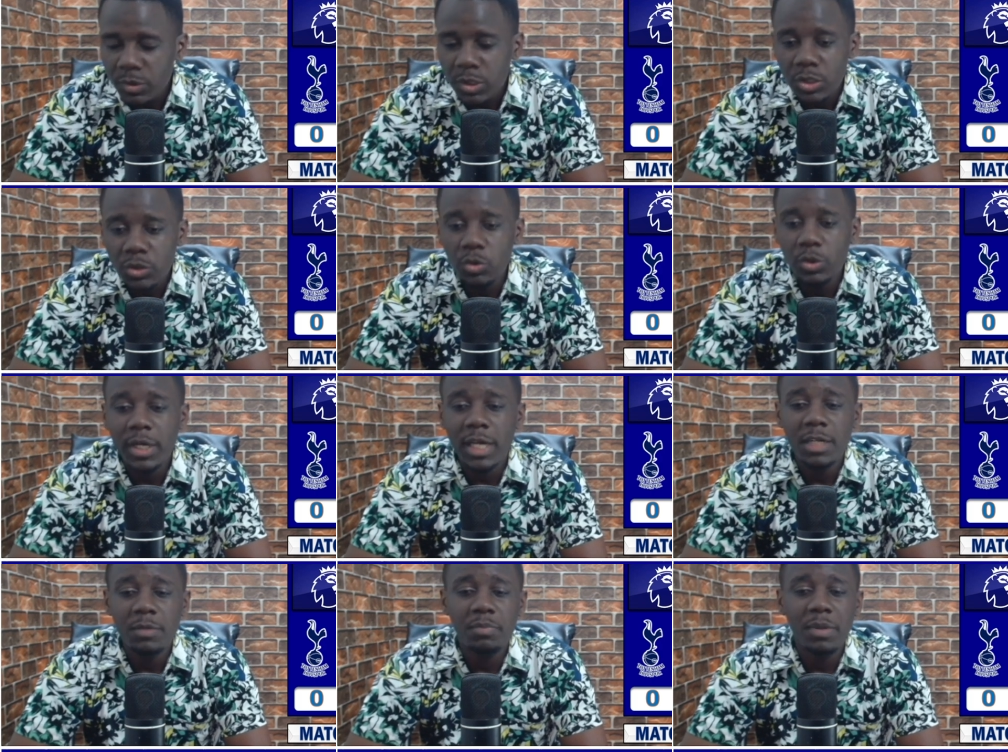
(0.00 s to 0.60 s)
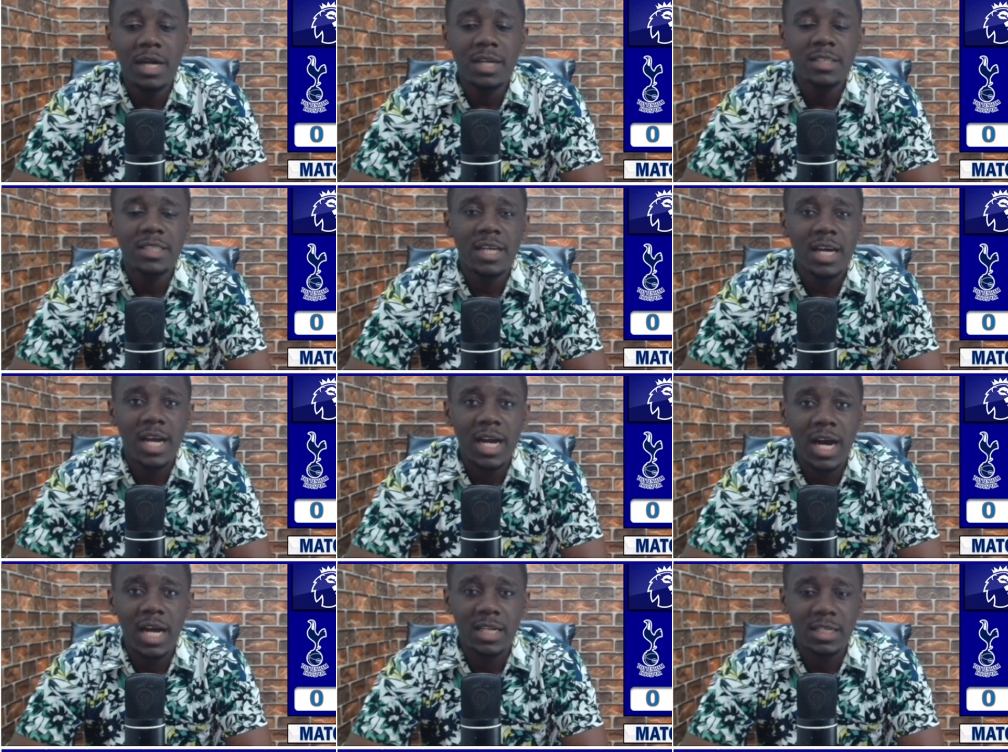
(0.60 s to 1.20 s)
to get back the
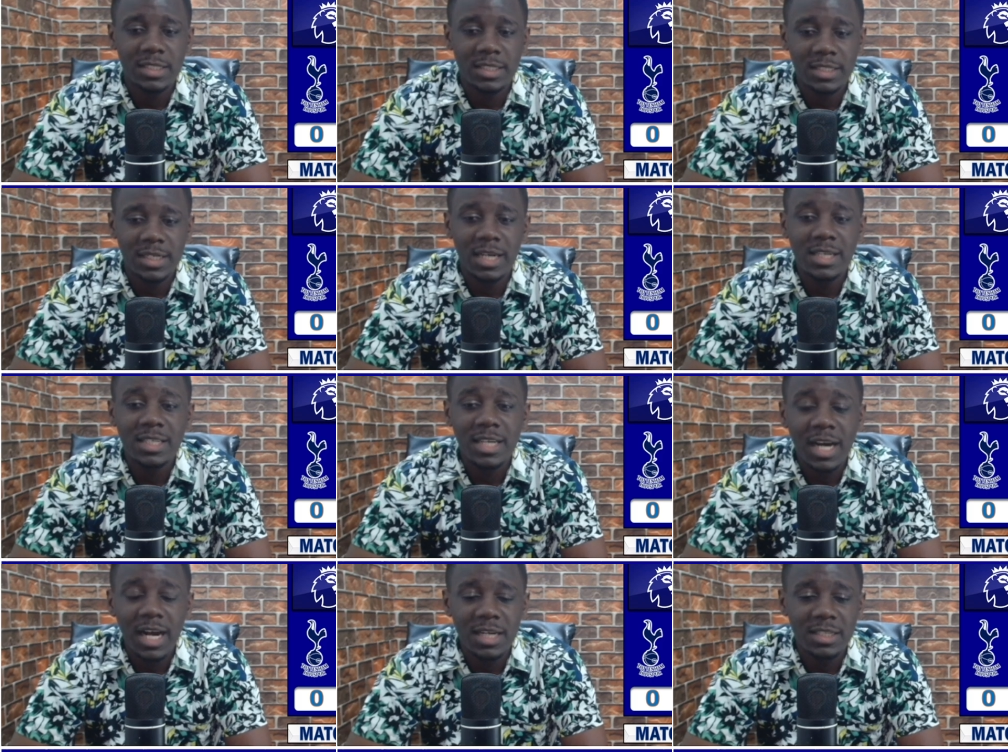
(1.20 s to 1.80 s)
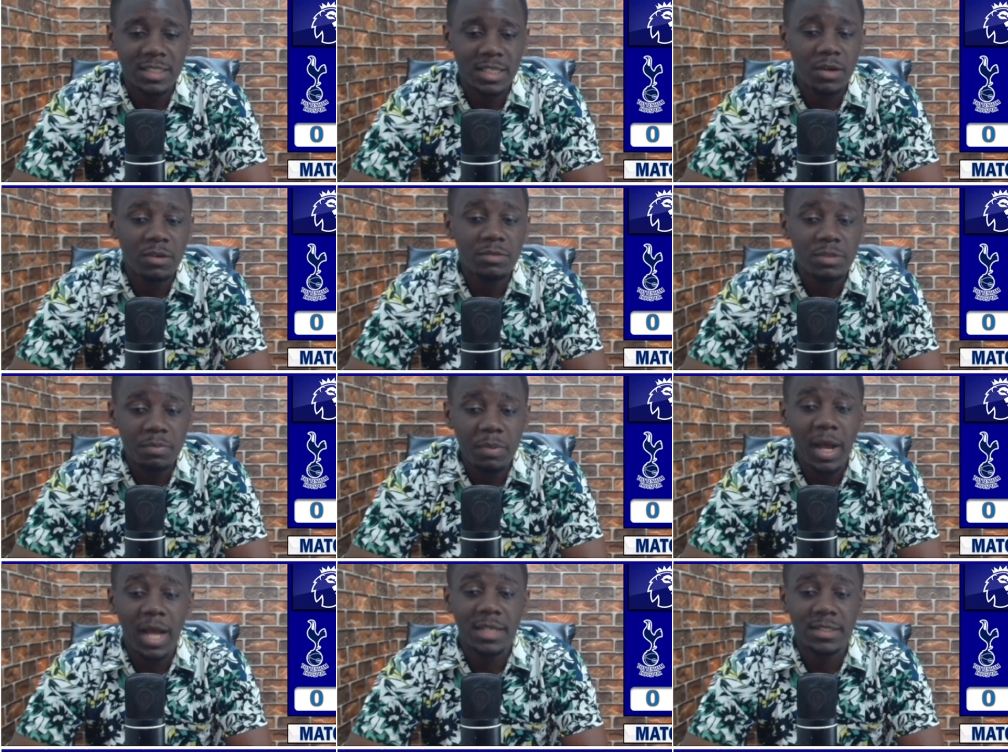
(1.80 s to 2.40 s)
cult and culture of
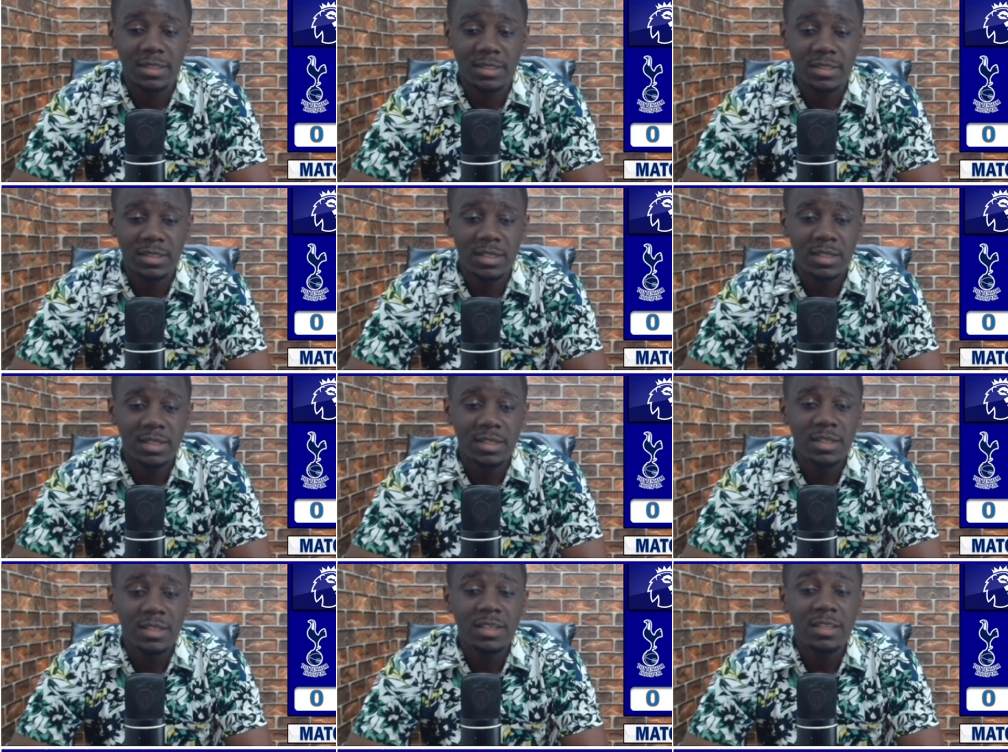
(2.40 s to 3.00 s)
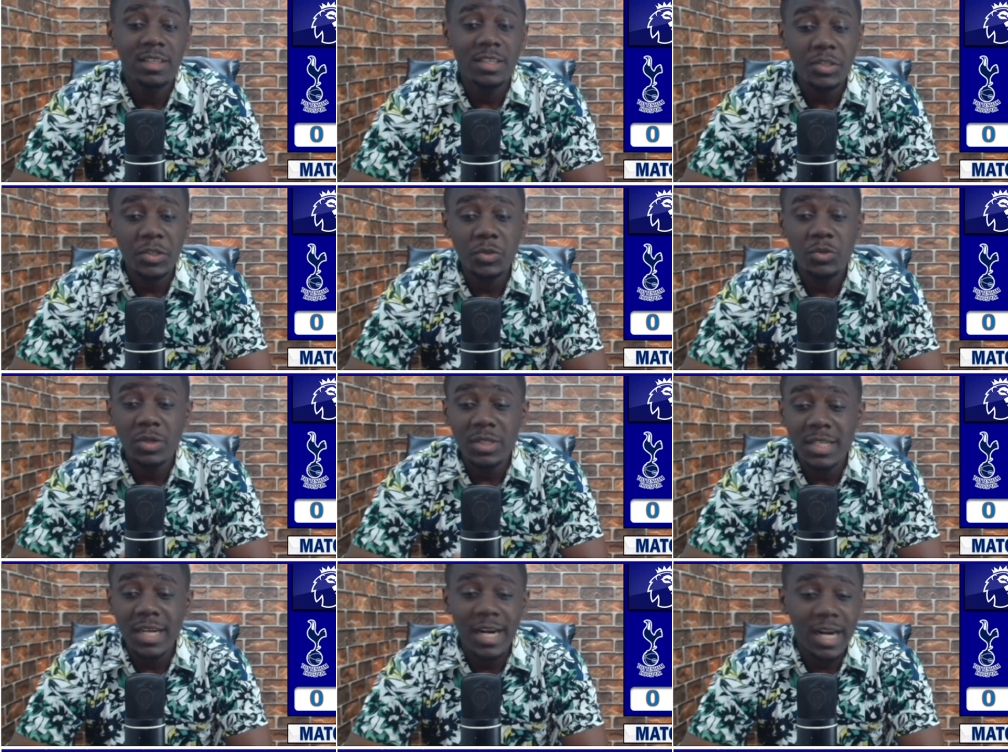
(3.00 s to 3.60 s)
Spurs. This is
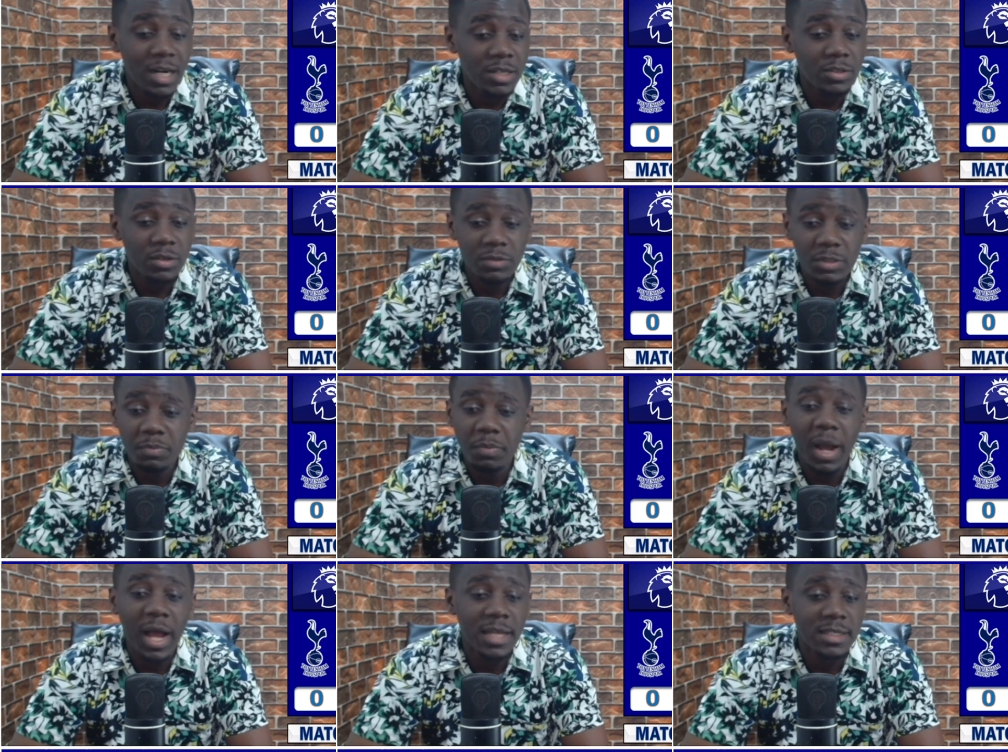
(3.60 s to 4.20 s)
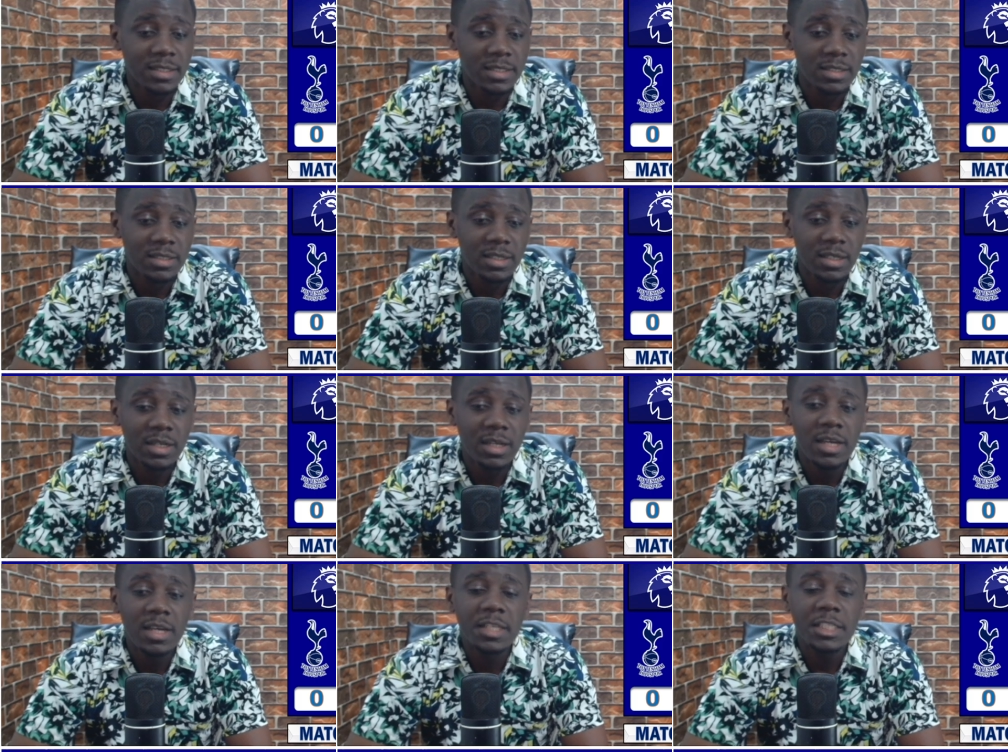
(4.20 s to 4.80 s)
not the culture of Spurs.
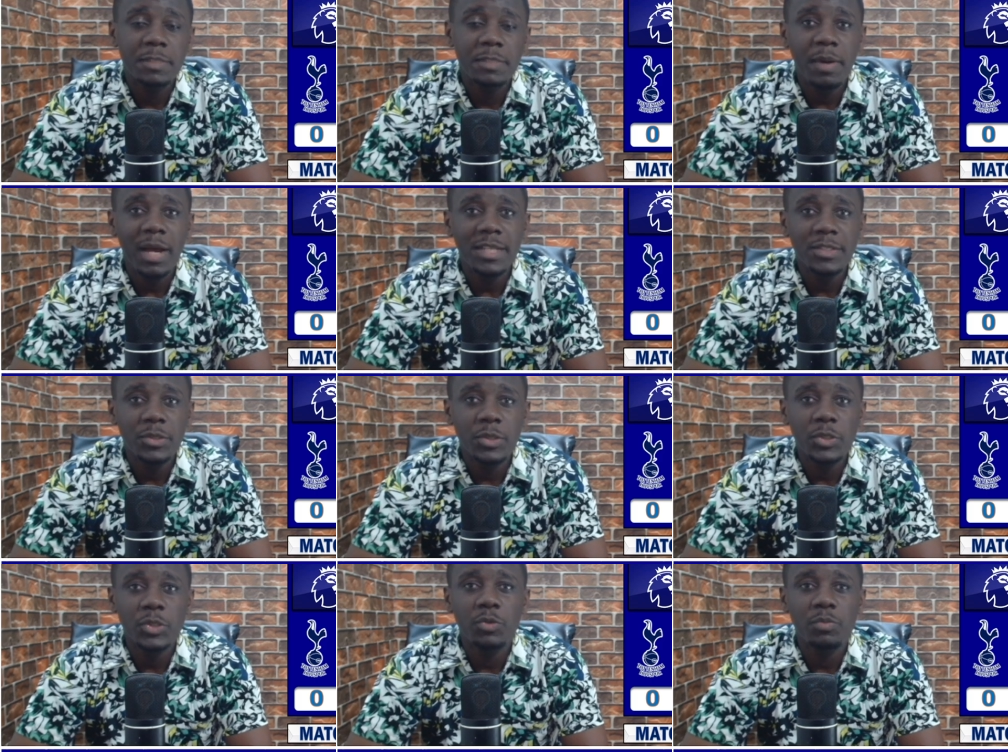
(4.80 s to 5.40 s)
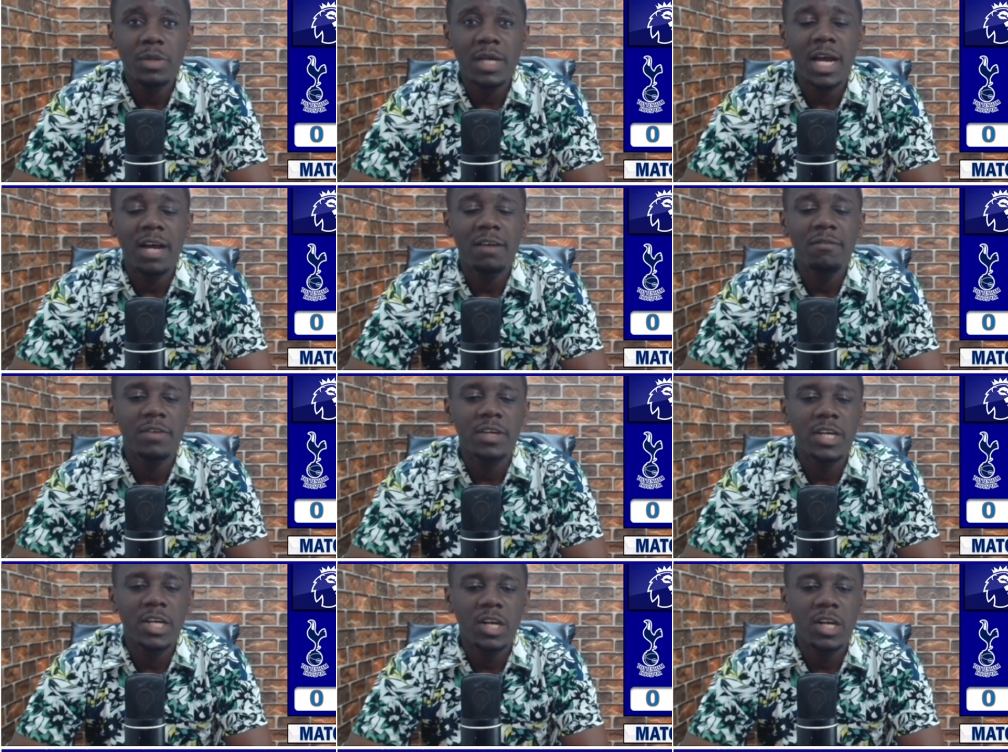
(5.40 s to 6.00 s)
Spurs used to be having